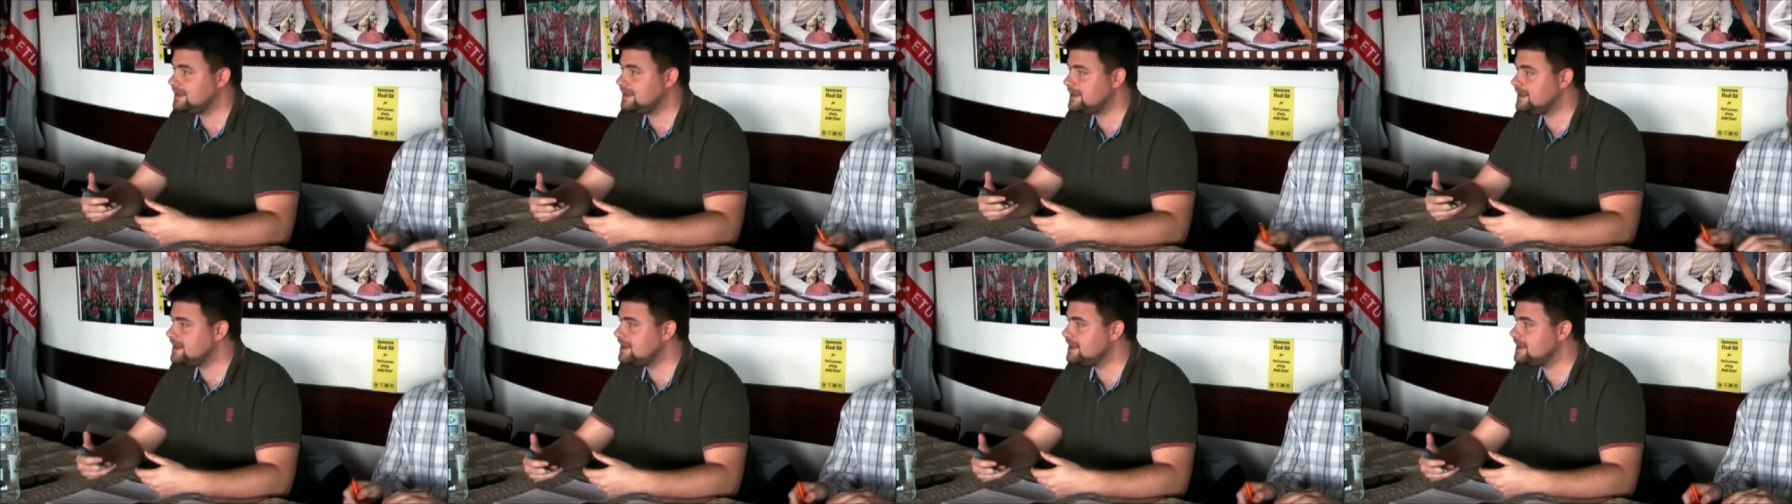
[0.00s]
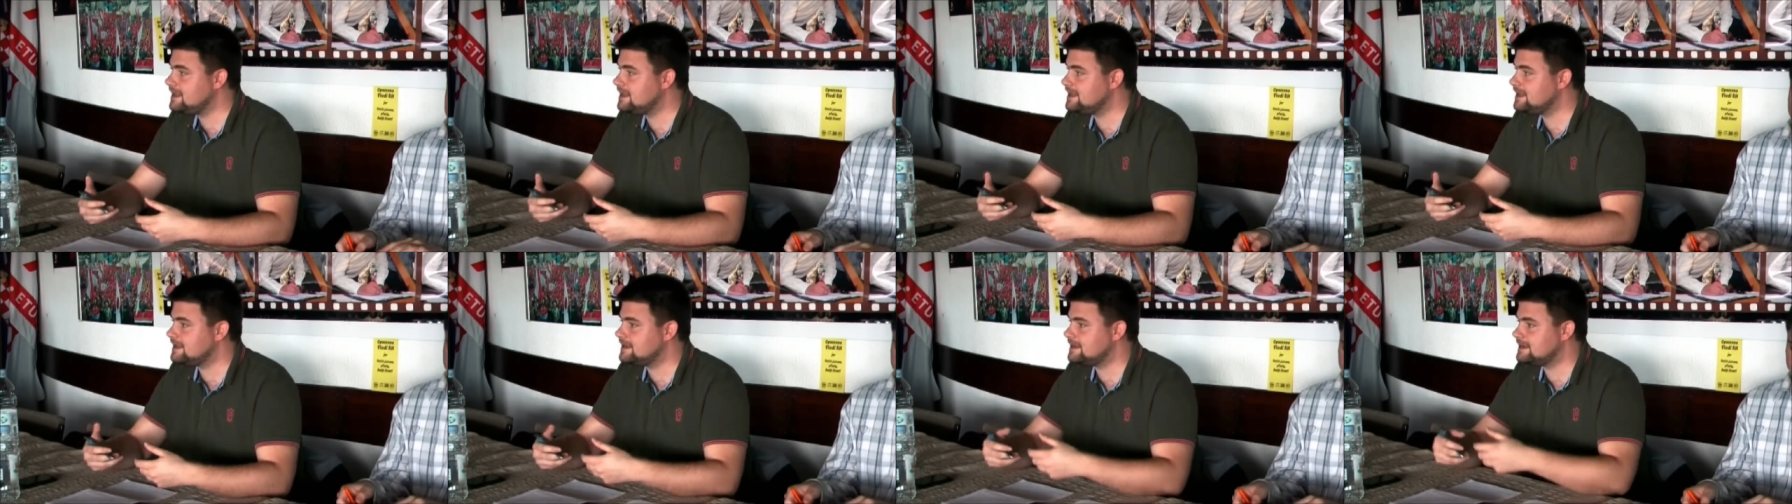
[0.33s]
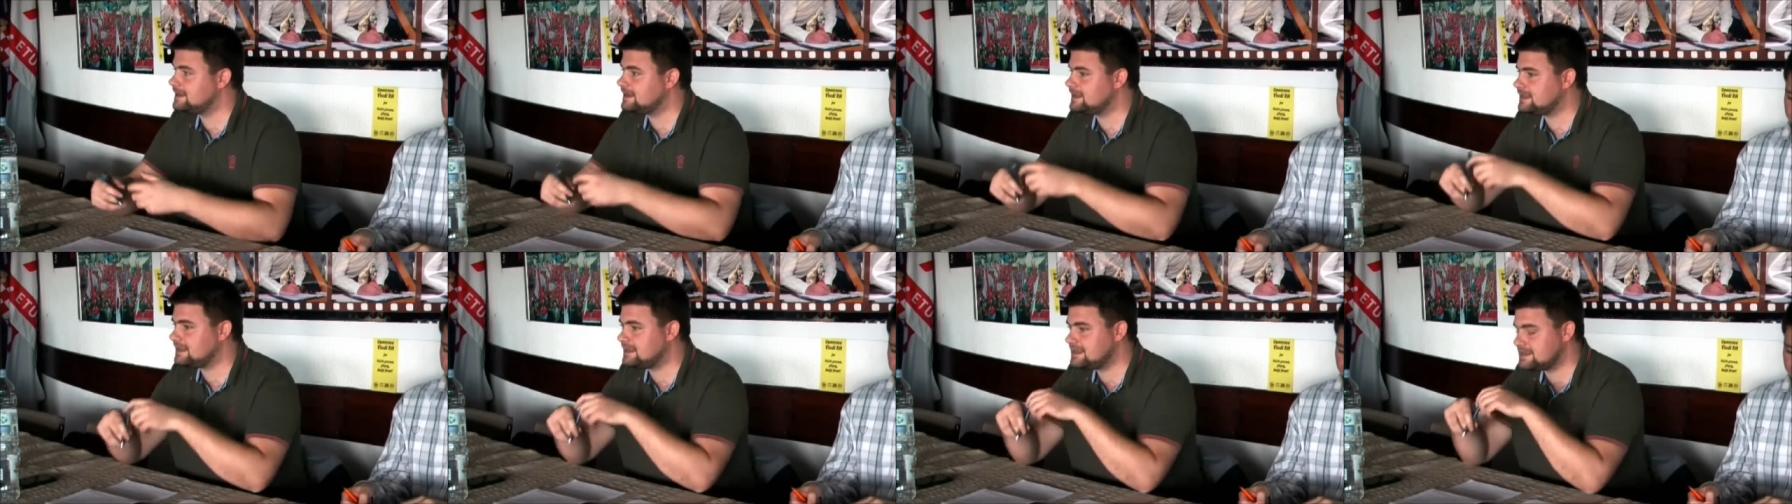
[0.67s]
He,
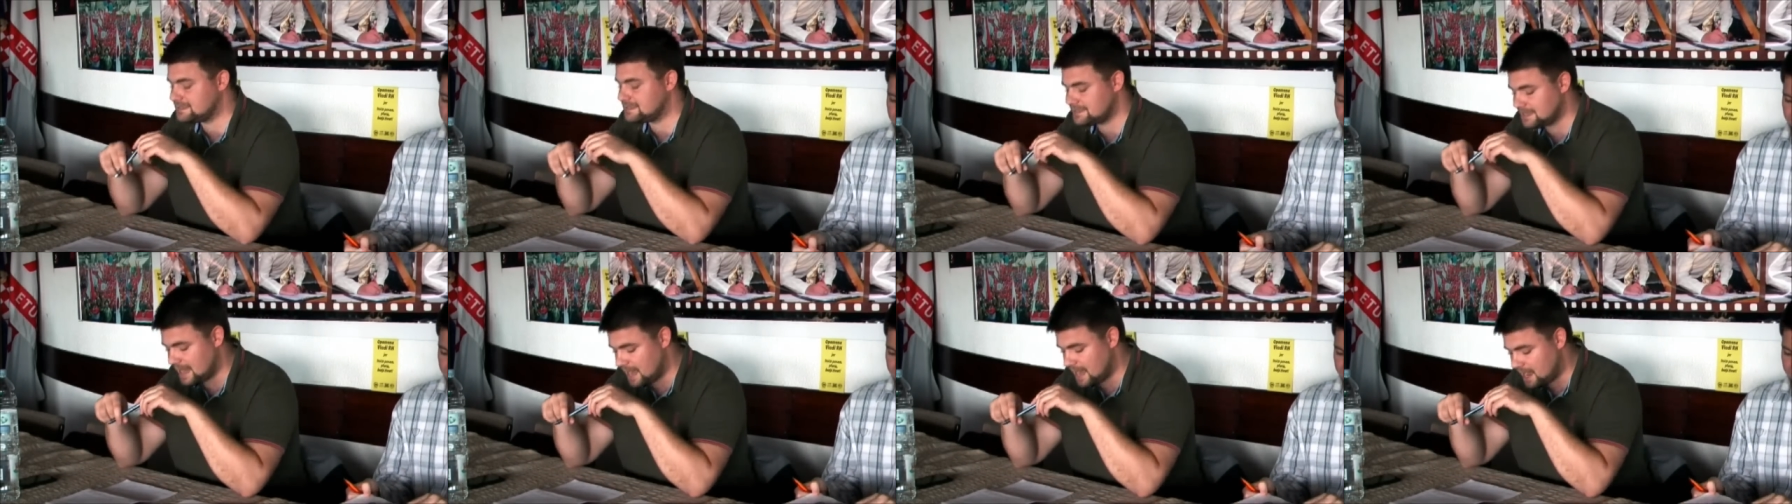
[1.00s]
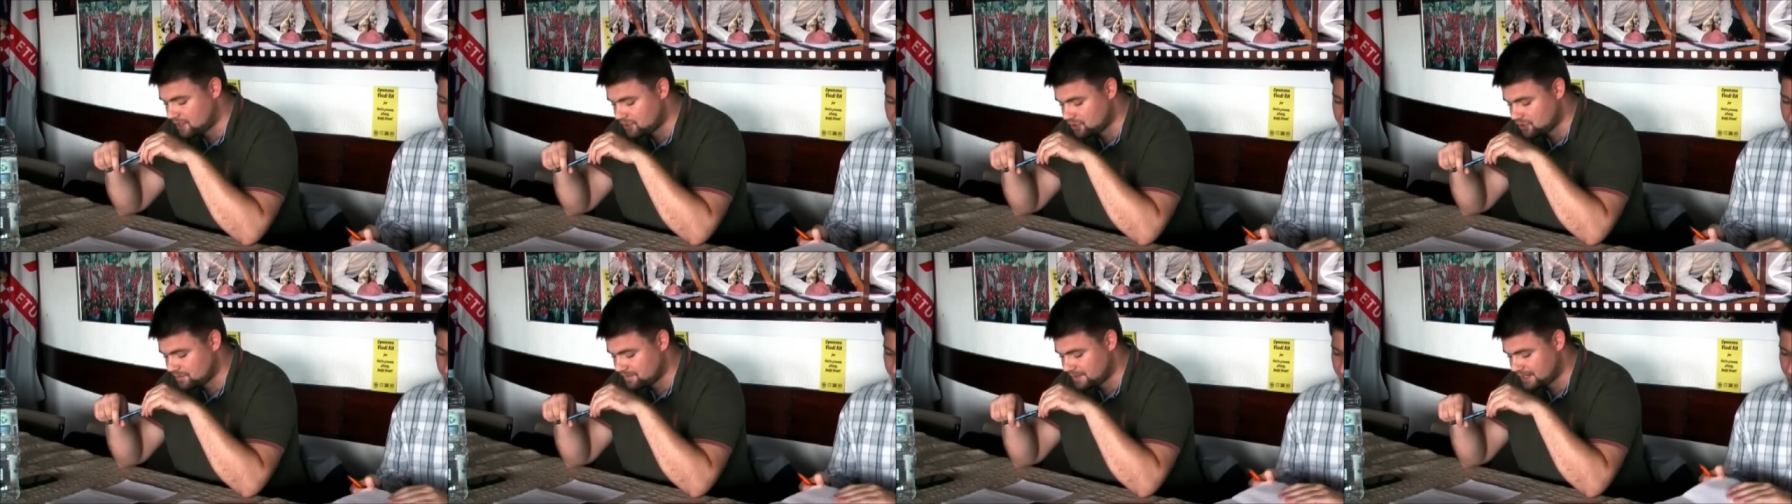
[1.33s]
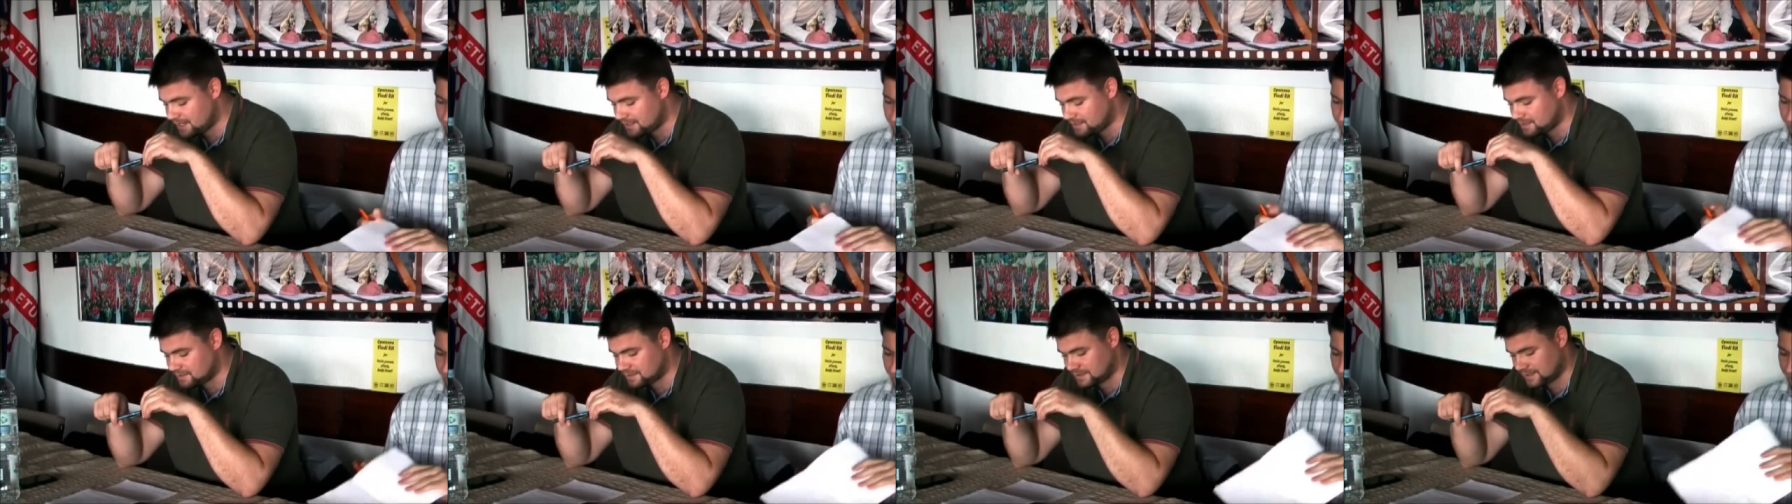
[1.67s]
uh, his
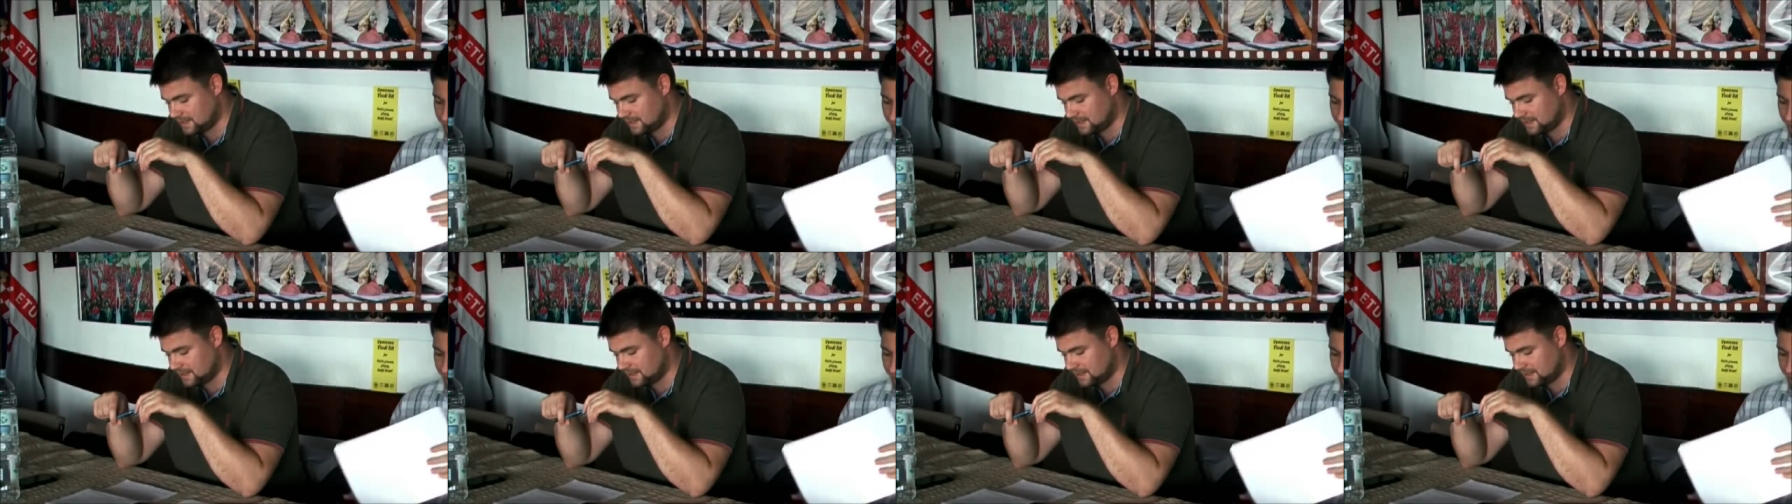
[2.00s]
argument,